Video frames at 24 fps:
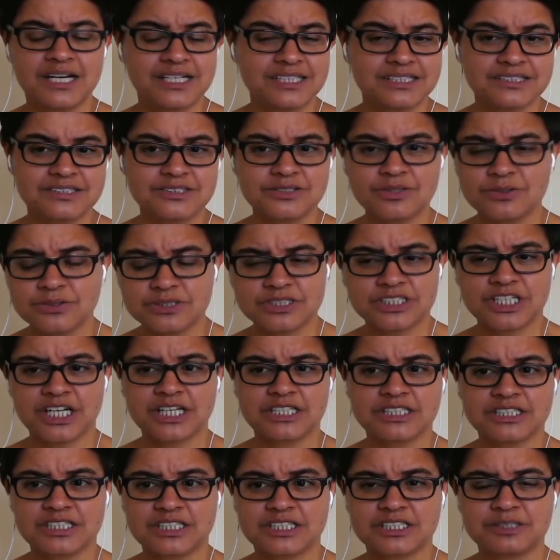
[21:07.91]
it is not
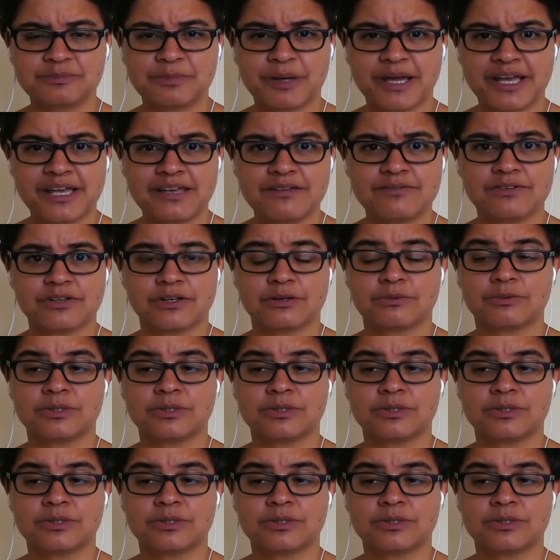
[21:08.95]
changing his behaviour,